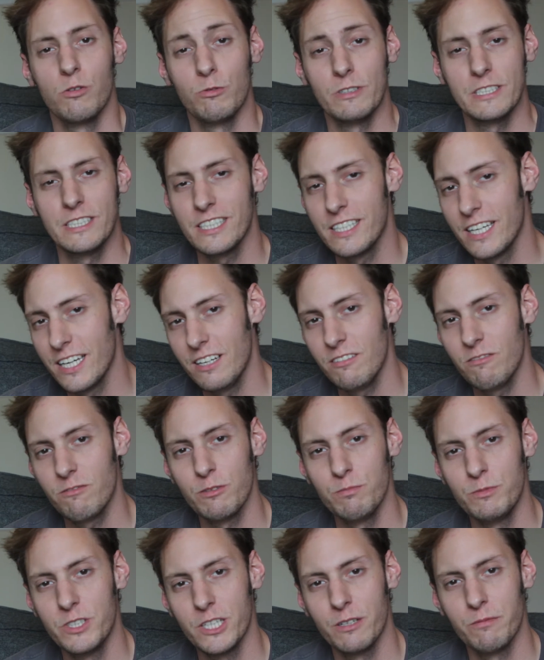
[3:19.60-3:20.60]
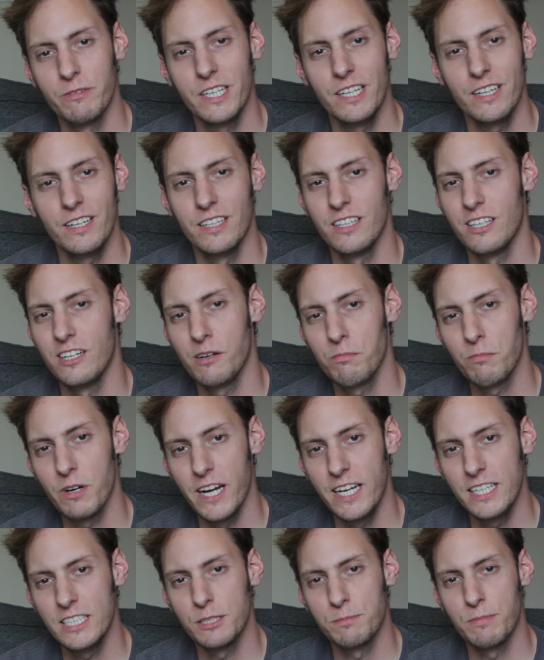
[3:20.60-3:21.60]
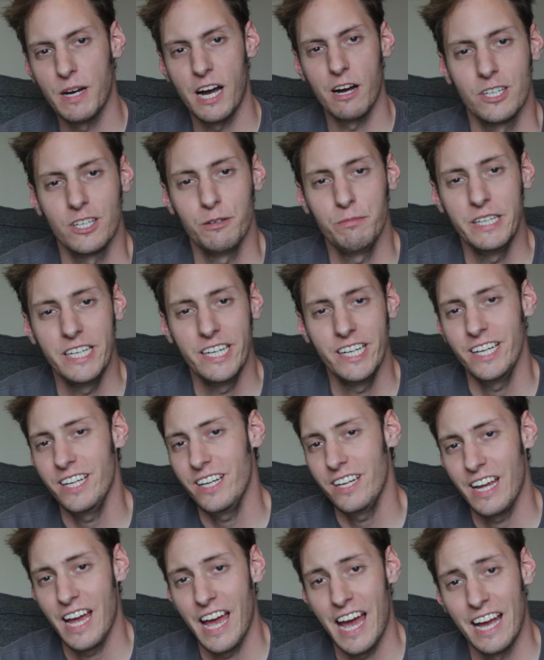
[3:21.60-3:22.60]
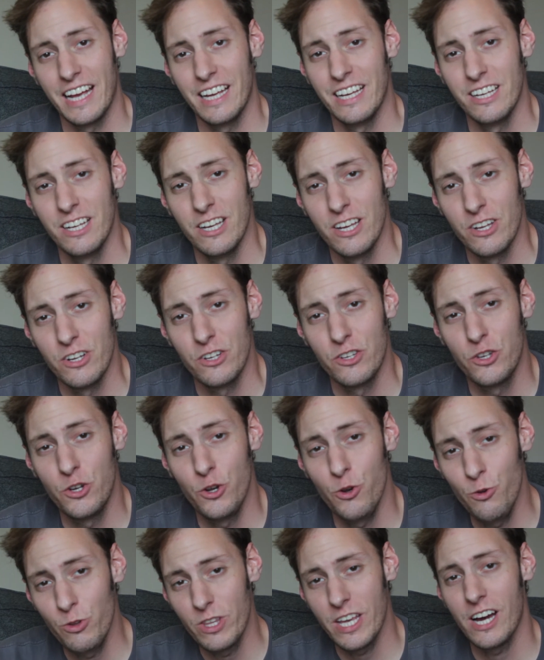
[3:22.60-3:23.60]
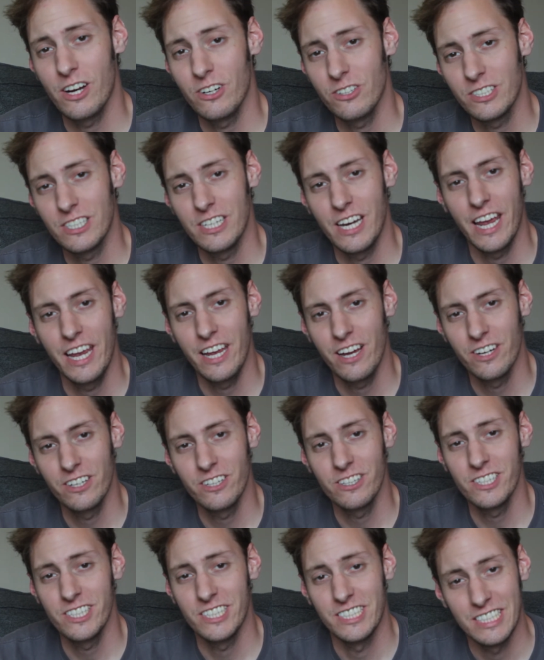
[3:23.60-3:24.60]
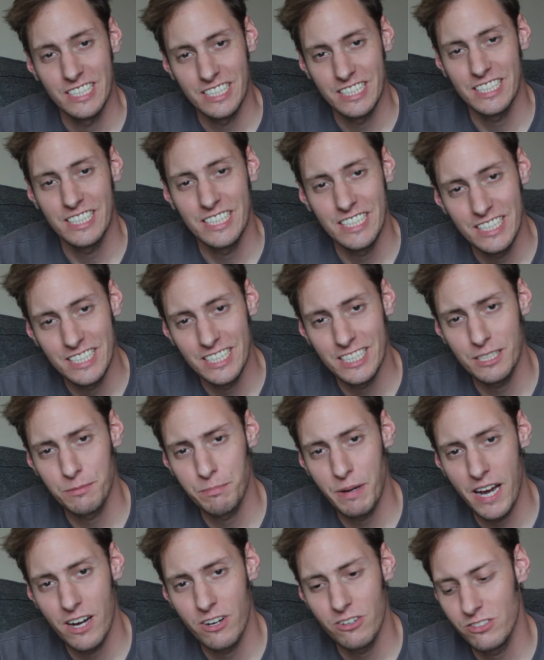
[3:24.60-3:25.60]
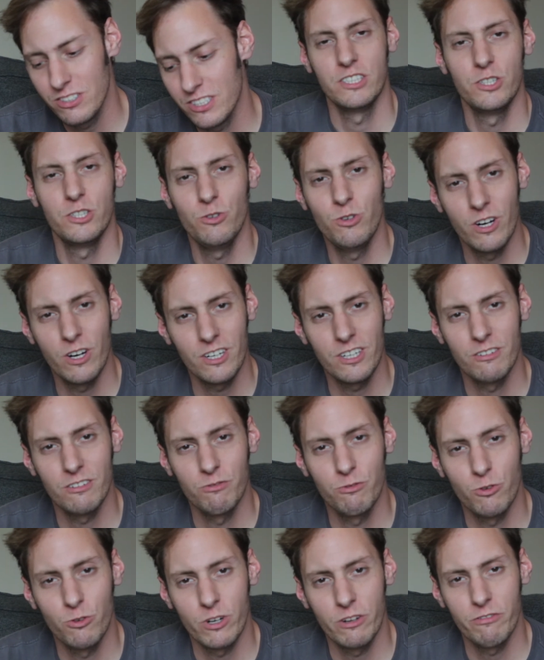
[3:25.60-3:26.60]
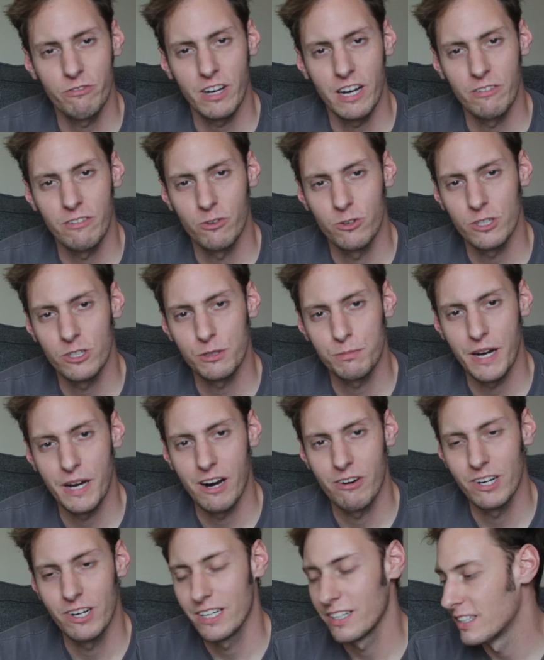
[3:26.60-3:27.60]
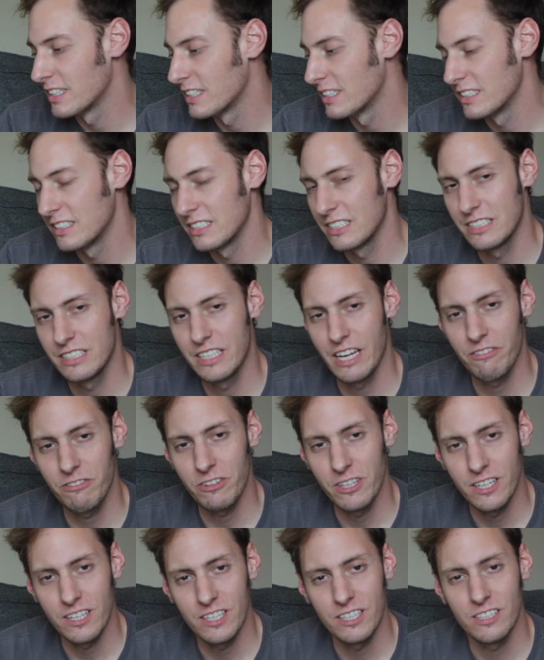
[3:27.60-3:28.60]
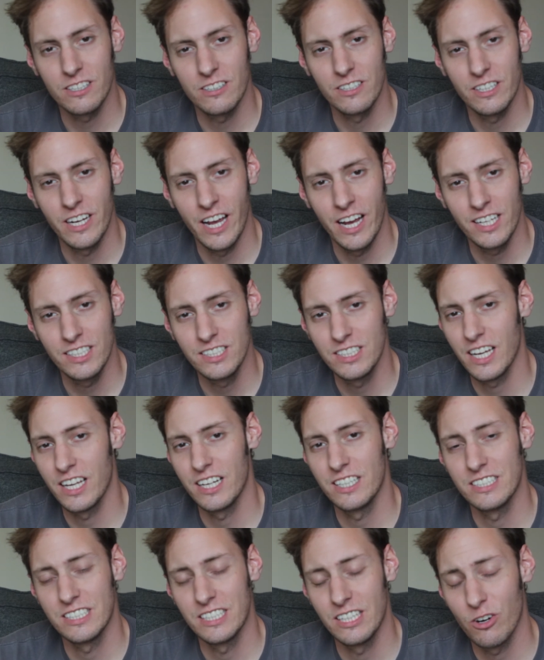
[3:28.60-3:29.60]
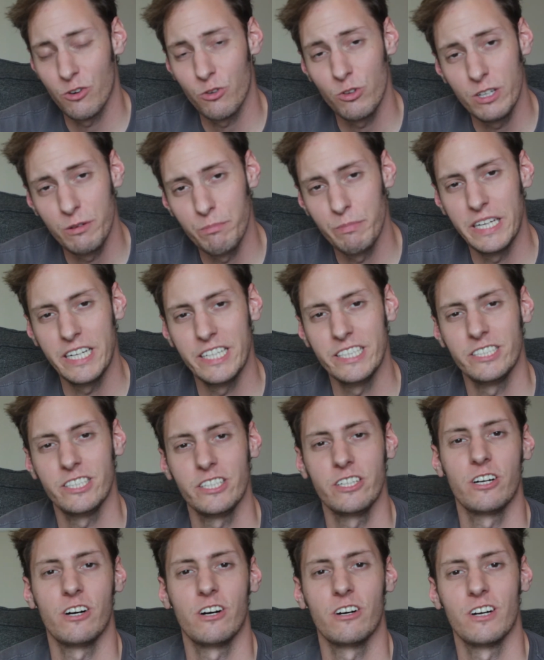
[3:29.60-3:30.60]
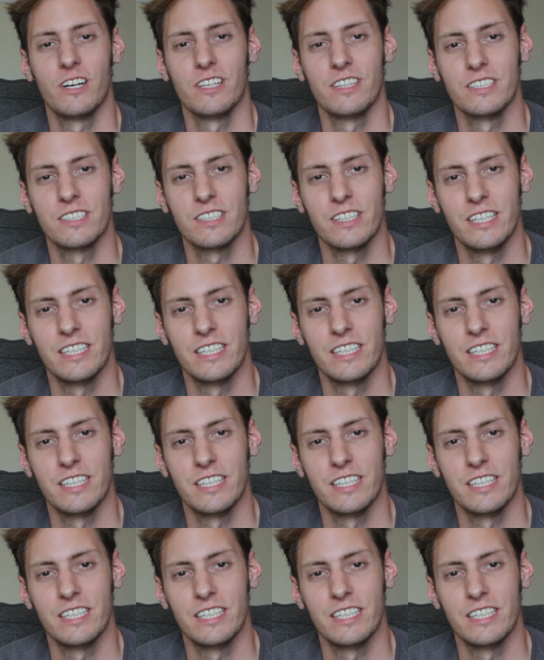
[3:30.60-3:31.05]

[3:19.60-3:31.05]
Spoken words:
Once again from Germany, in the number 8 spot, coming in at 2,866 pounds, 245 horsepower. It's definitely going to turn heads, and it's the only mid-engine car on this